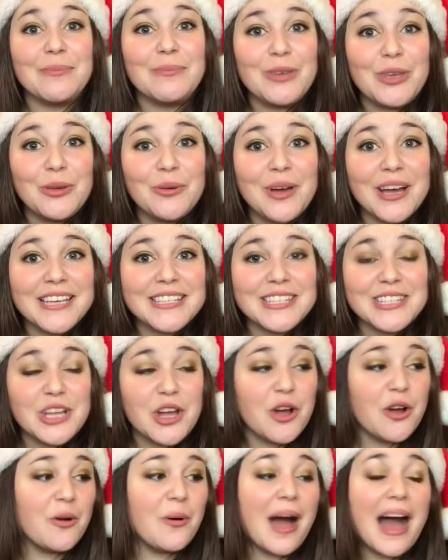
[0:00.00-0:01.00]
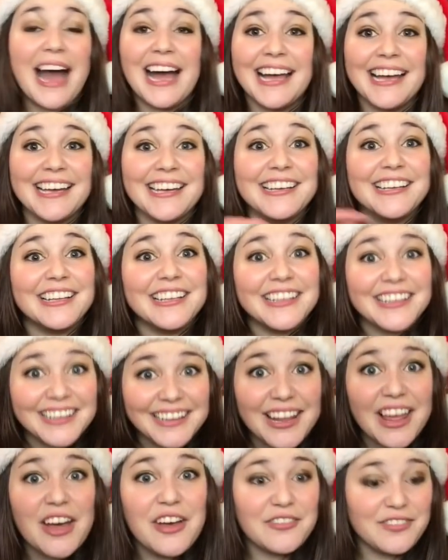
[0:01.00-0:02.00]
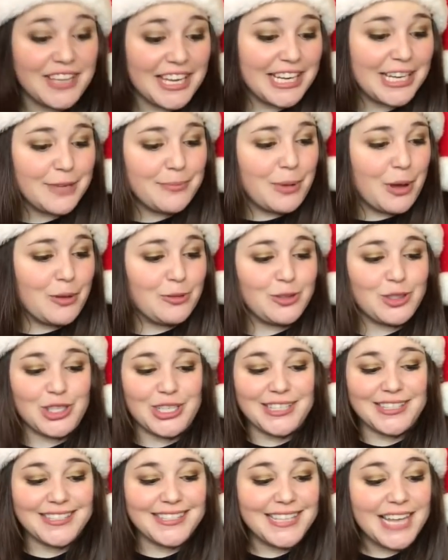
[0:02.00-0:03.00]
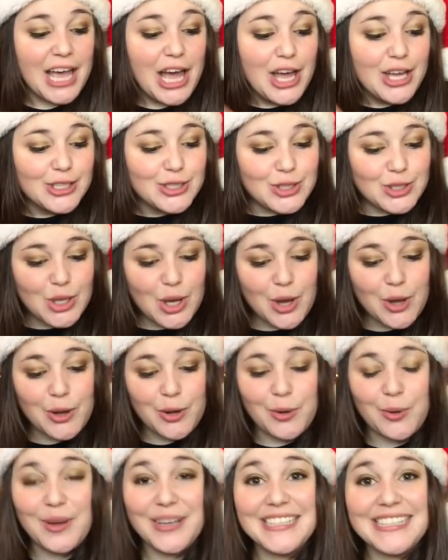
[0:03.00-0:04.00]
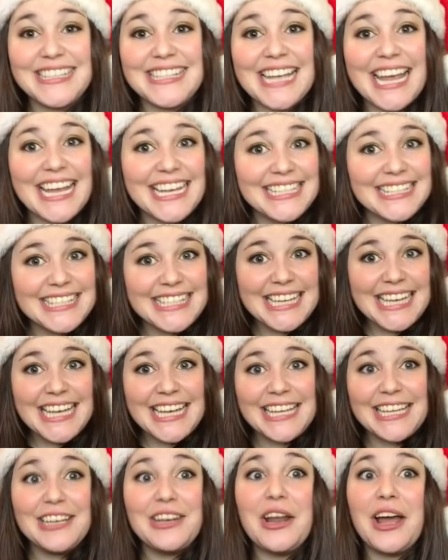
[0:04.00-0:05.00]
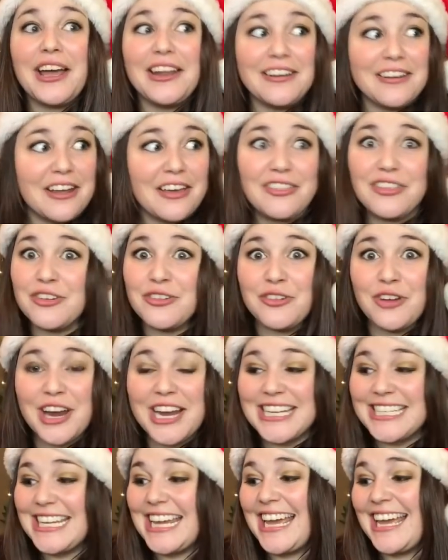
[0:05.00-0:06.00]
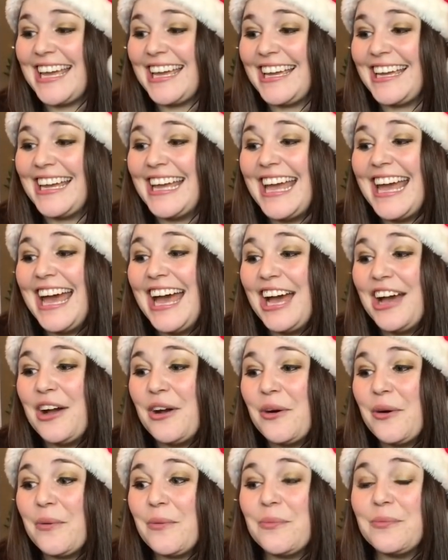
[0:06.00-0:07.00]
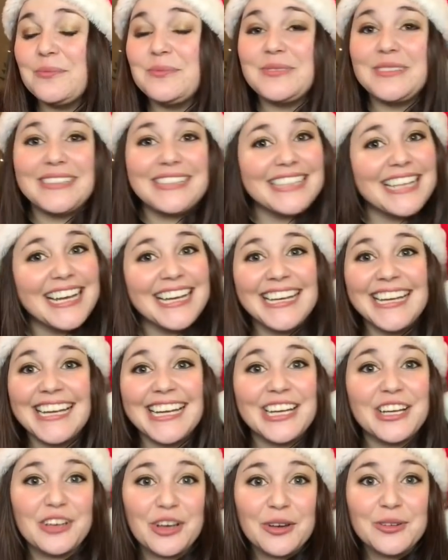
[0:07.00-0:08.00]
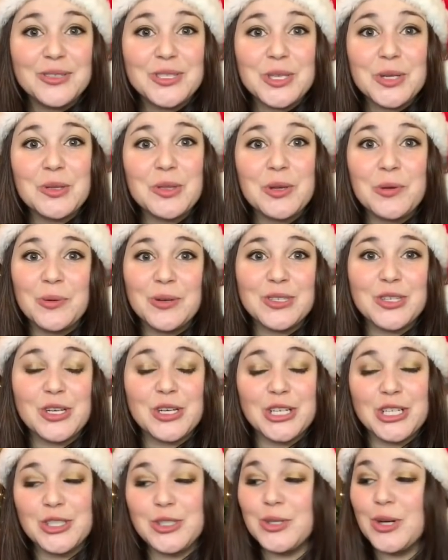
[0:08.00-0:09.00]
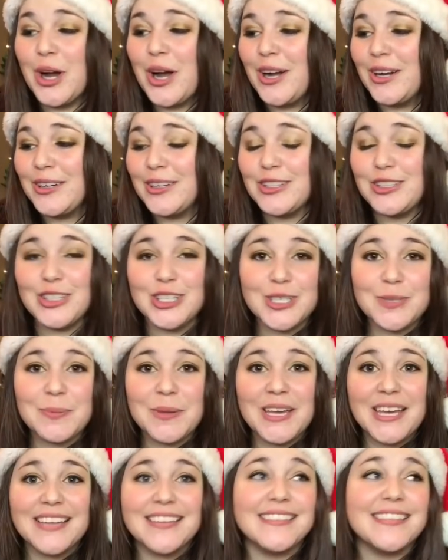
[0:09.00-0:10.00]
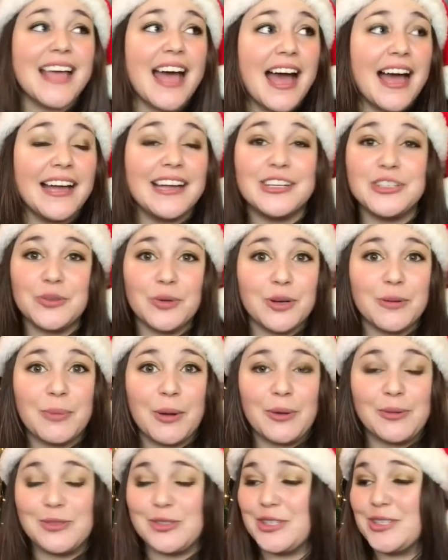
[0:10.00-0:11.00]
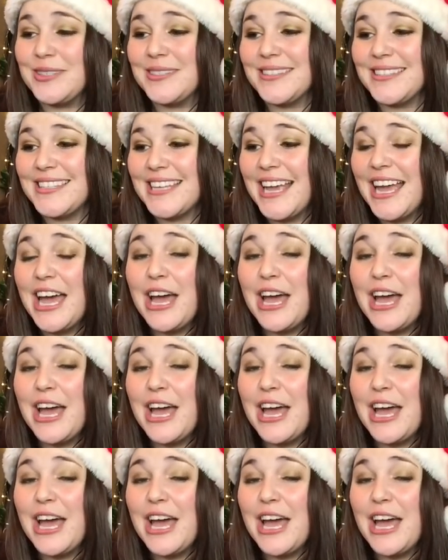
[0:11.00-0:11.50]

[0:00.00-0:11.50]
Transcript: You guys know I love getting potions. So day 10, another great day, goes to the wizarding trunk just because I adore potions.